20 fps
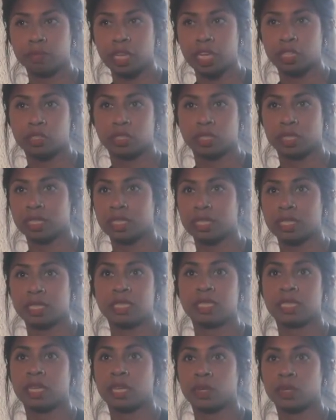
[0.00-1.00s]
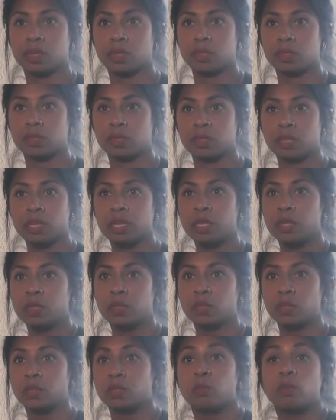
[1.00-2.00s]
intricate details,
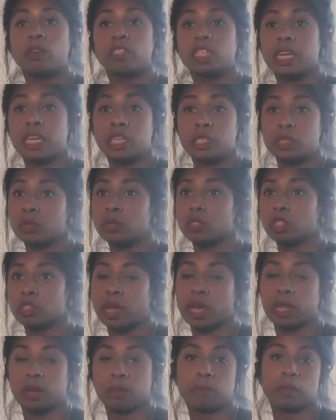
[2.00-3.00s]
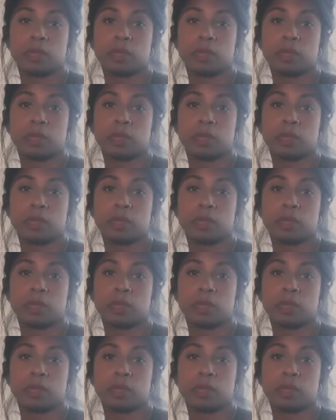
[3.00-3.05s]
so which I do try to